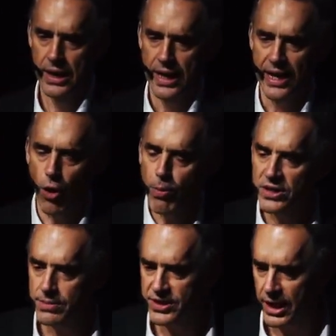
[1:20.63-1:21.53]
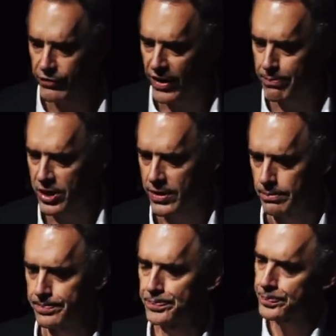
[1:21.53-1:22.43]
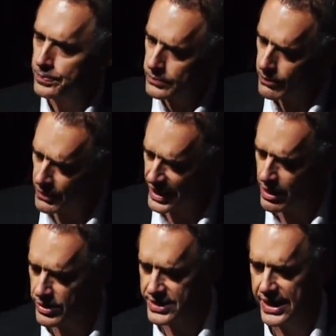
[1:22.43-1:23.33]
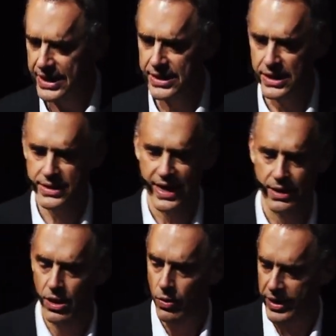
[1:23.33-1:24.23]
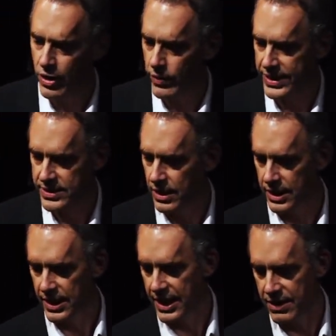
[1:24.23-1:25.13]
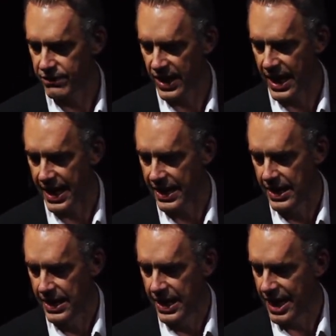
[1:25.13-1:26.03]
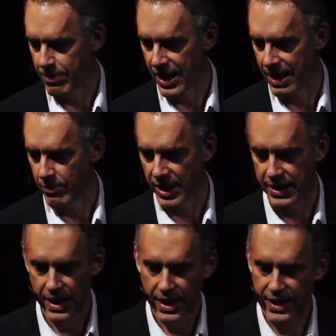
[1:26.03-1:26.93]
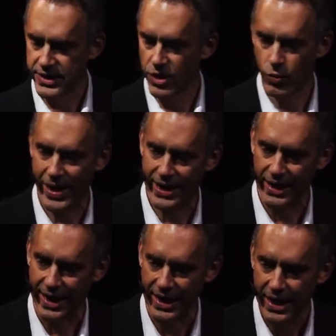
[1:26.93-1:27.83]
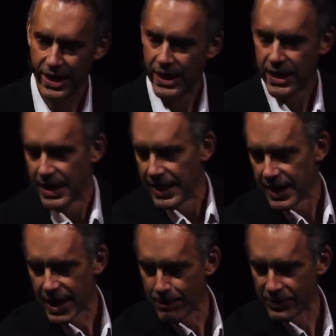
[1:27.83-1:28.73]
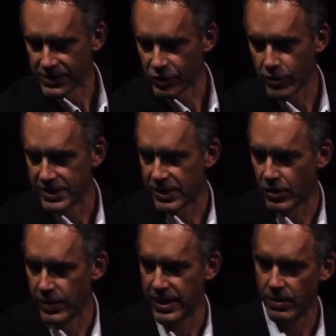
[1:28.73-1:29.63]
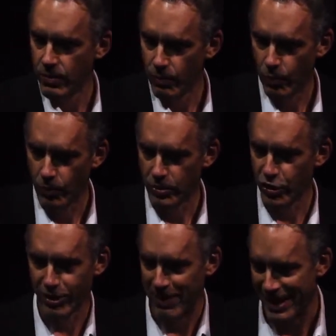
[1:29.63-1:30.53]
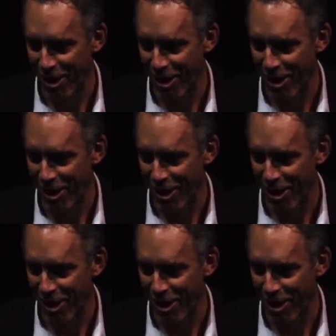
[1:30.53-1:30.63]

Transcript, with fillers: he opens himself up to them and i would say he does that we know he's not a naive guy abraham right he's no weakling a couple of stories ago he took a big